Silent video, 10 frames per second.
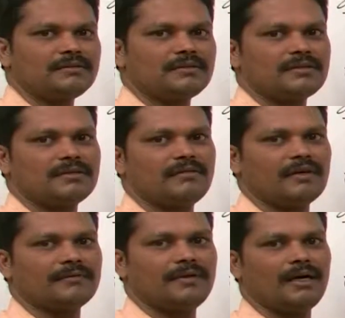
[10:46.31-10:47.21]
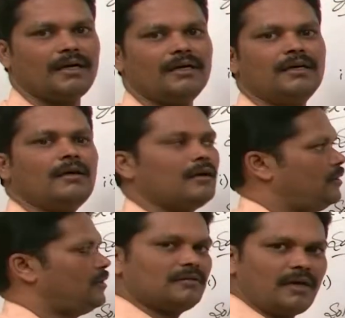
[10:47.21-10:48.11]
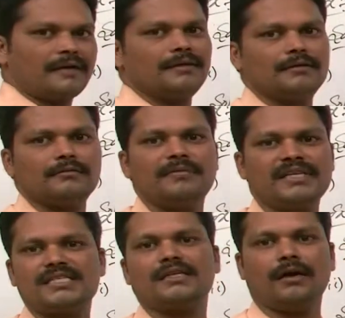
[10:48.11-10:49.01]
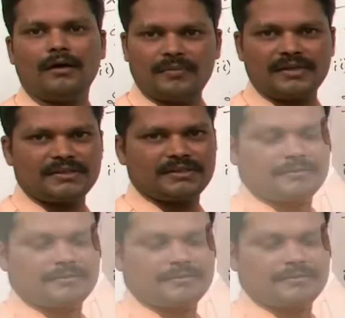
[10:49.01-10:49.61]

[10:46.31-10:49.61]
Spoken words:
That is the one of the third basic operation.